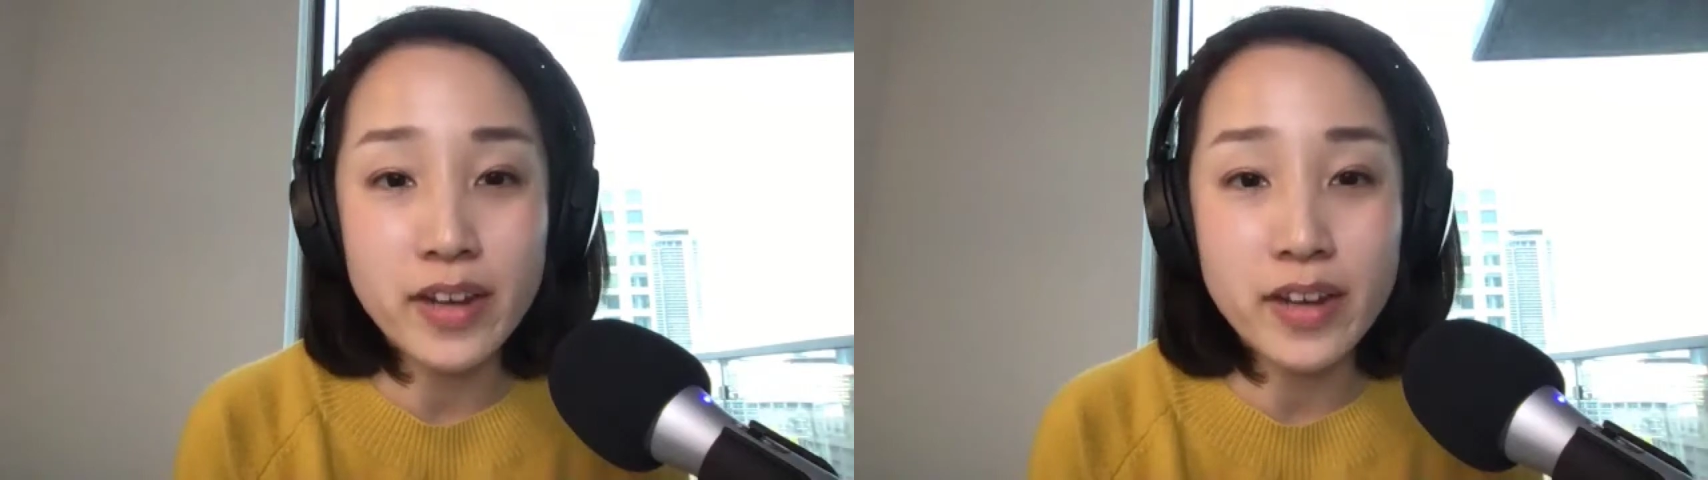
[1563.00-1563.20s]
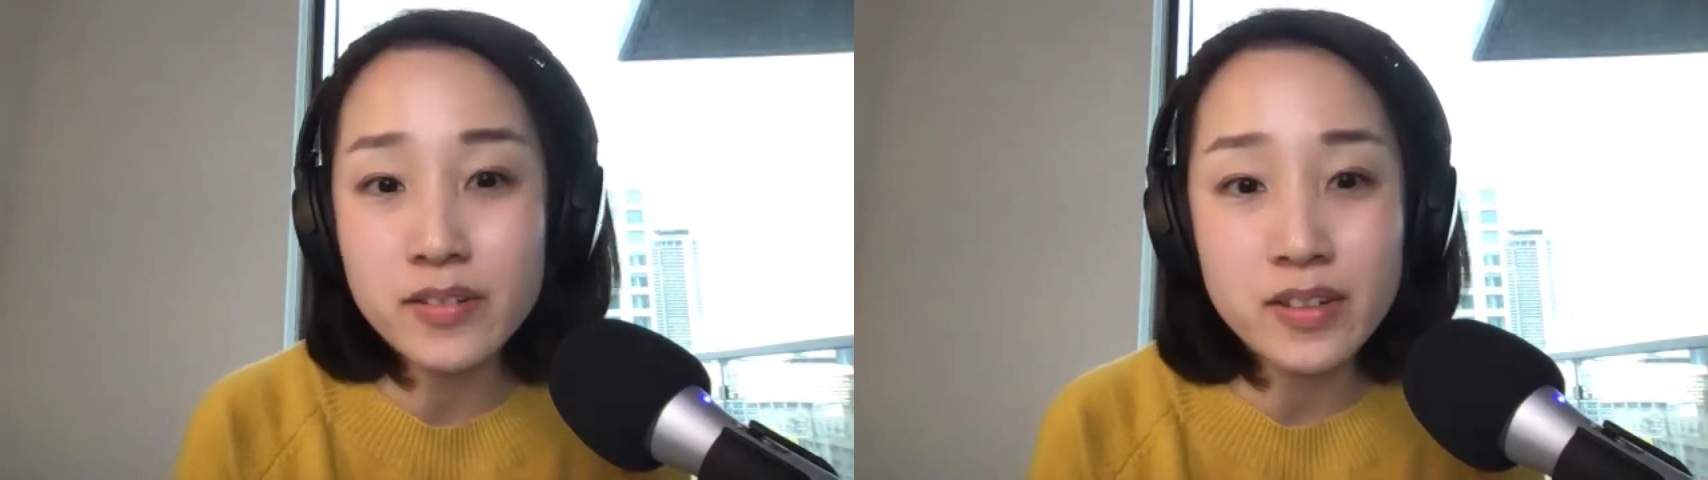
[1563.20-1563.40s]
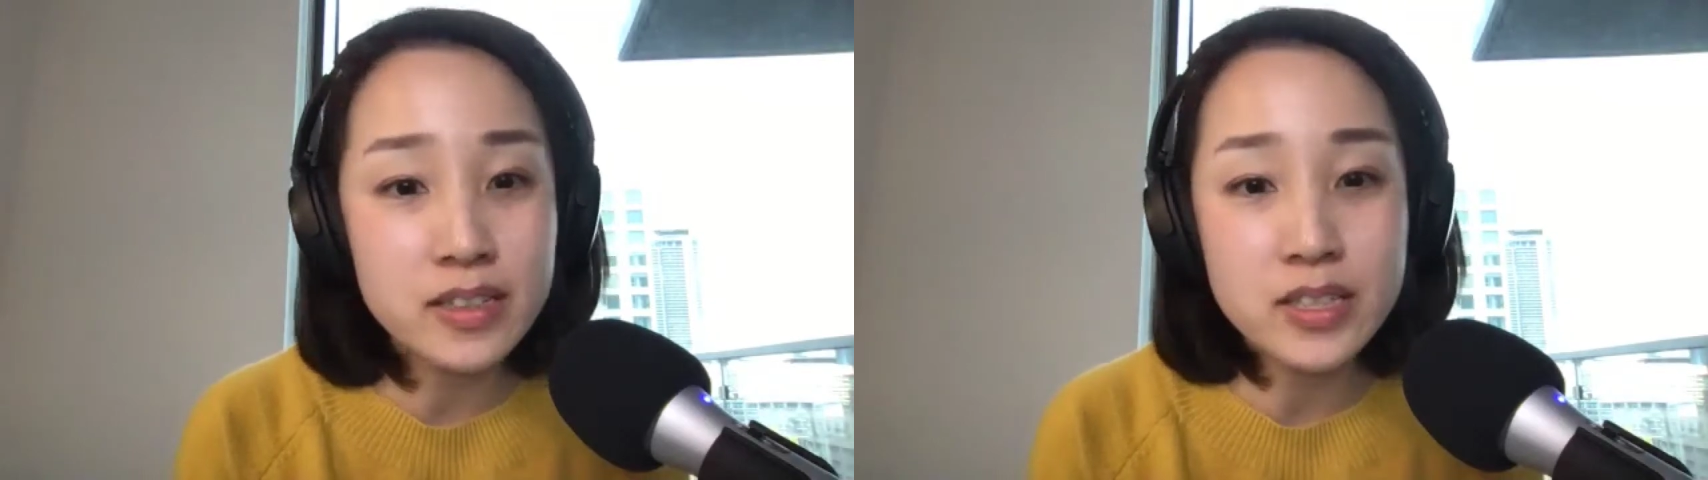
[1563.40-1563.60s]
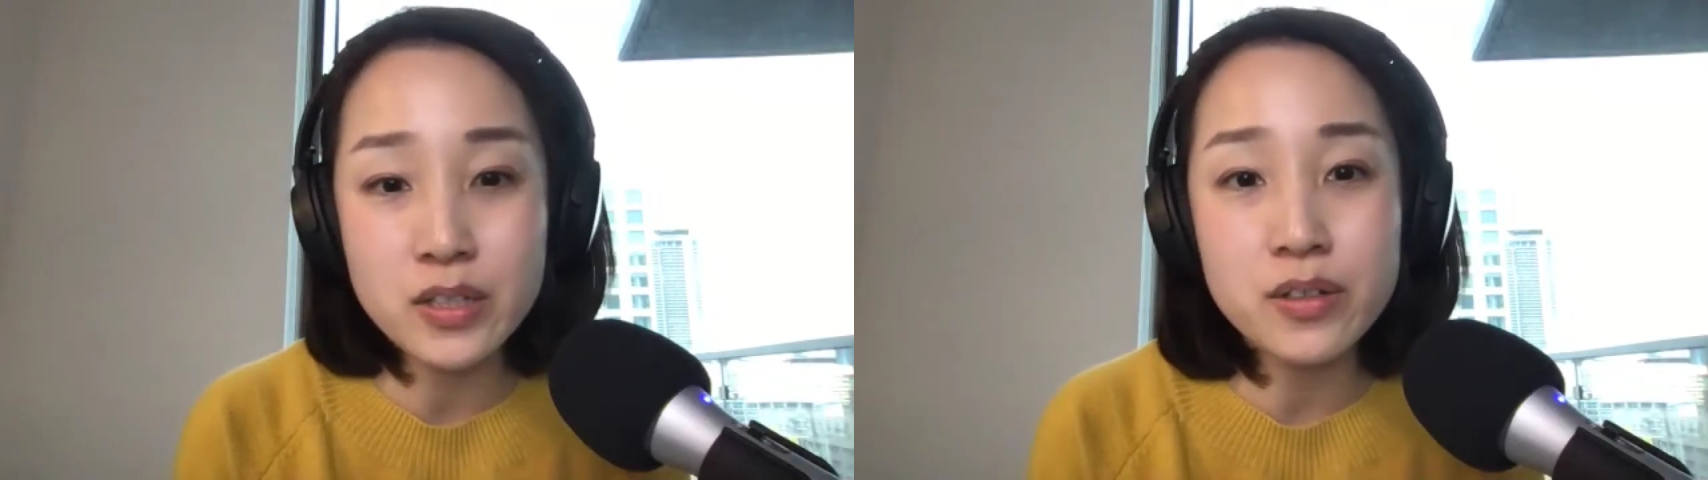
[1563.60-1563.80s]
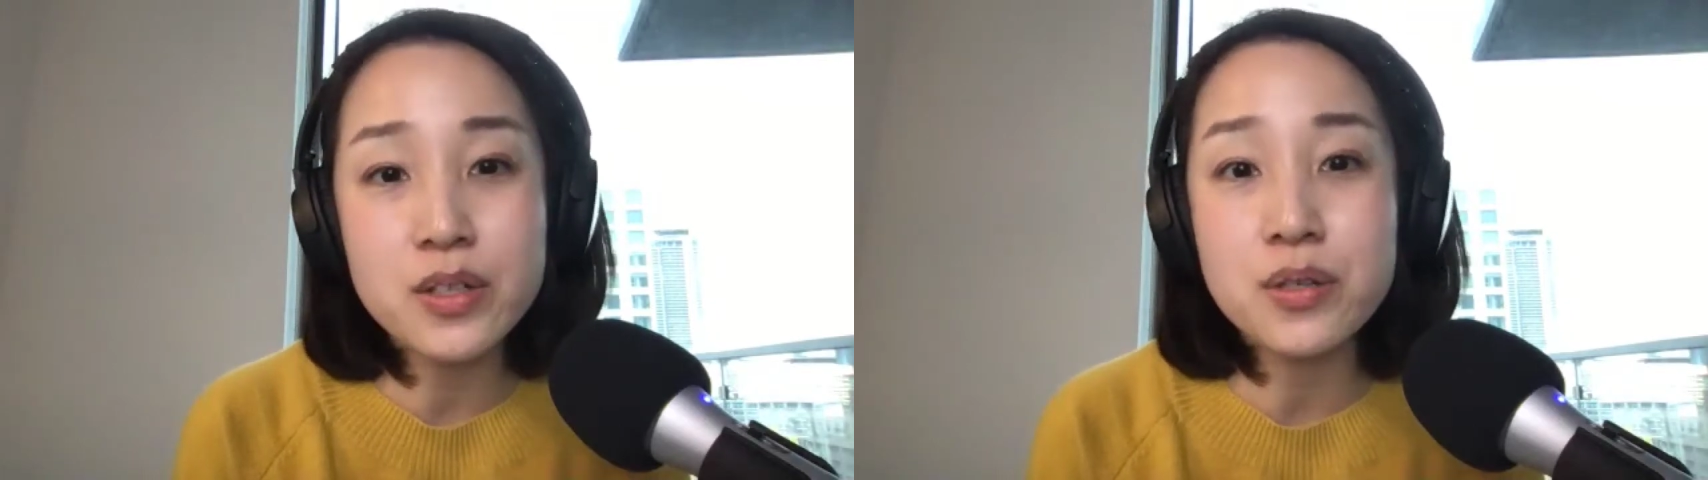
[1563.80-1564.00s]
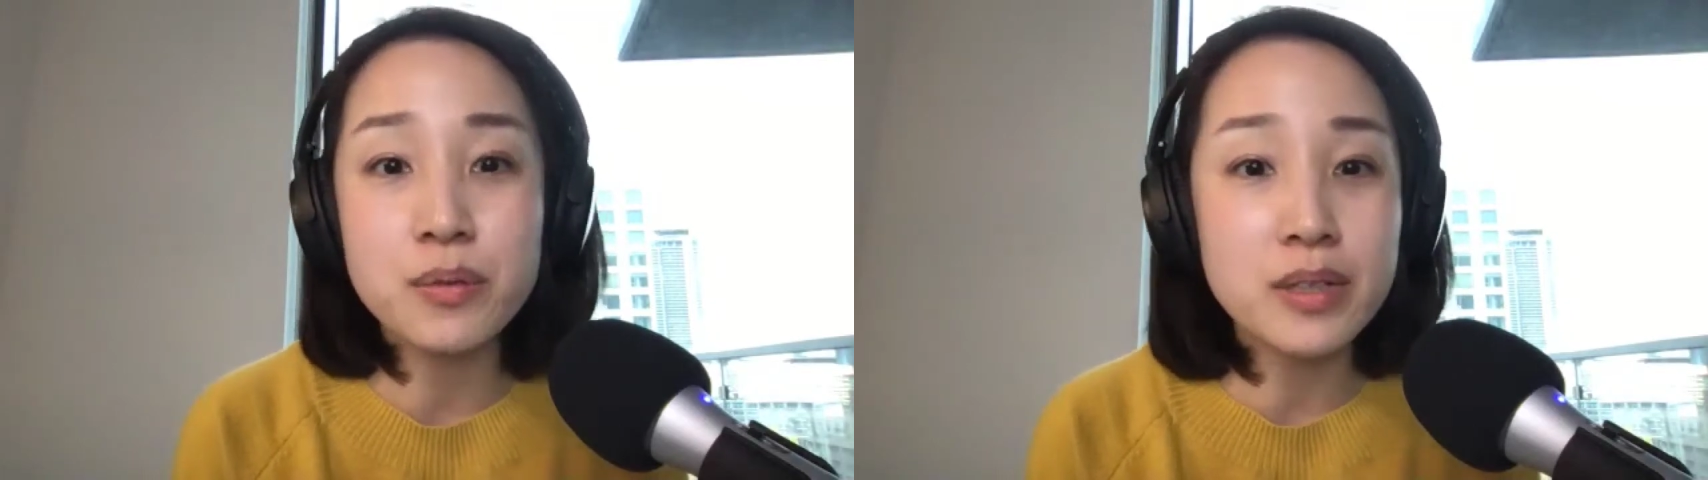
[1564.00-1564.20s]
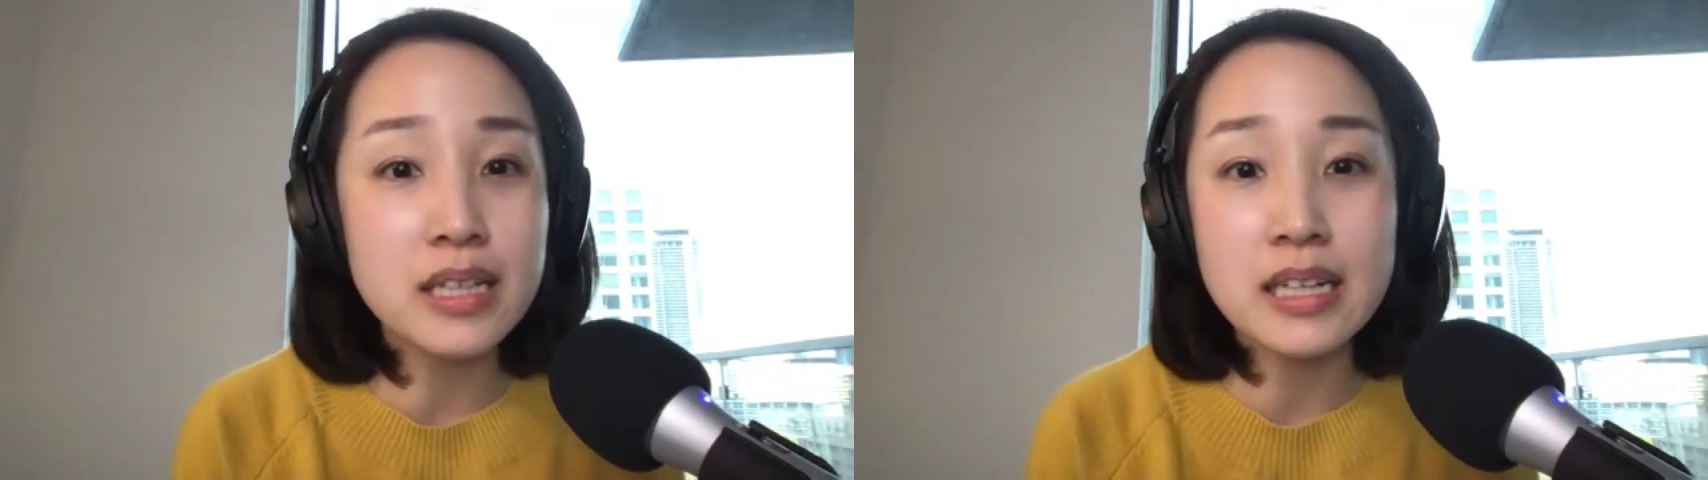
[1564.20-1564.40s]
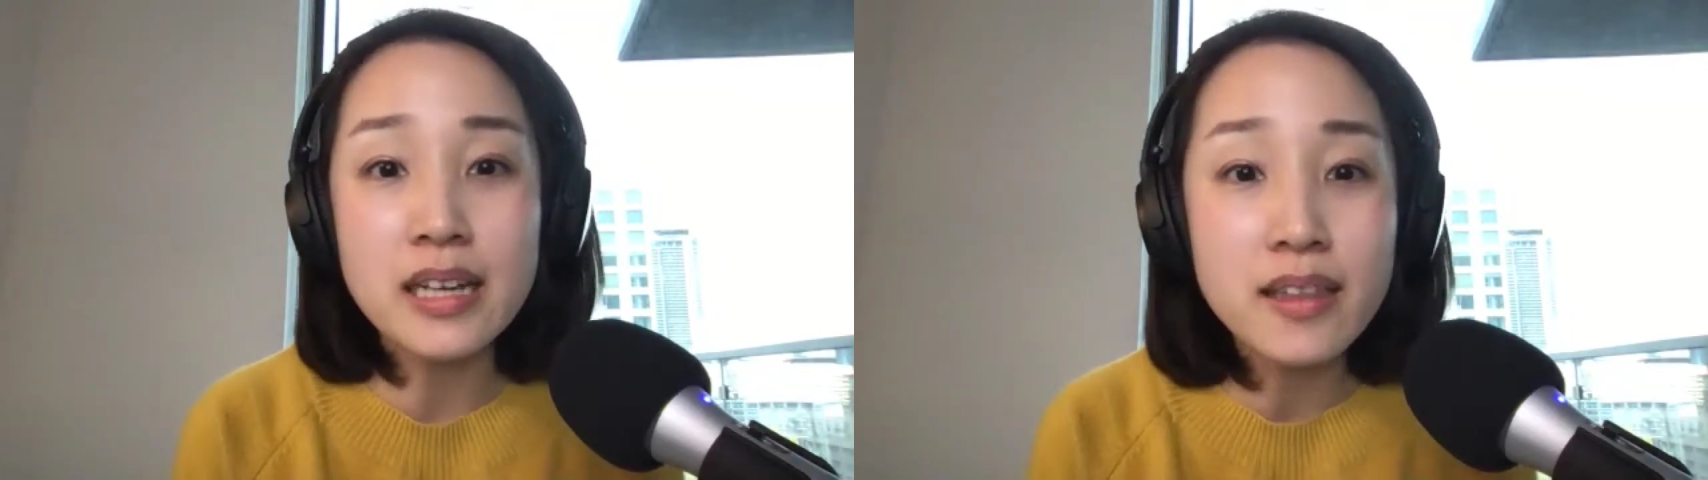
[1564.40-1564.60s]
for the students who really
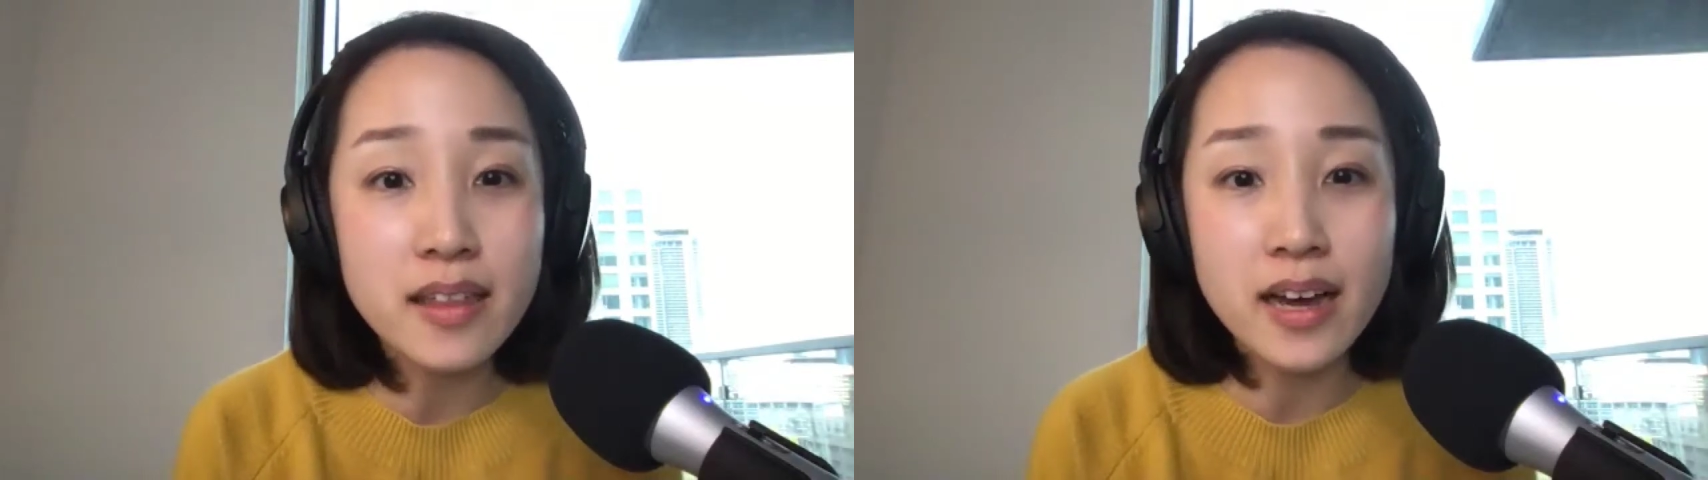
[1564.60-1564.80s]
need that.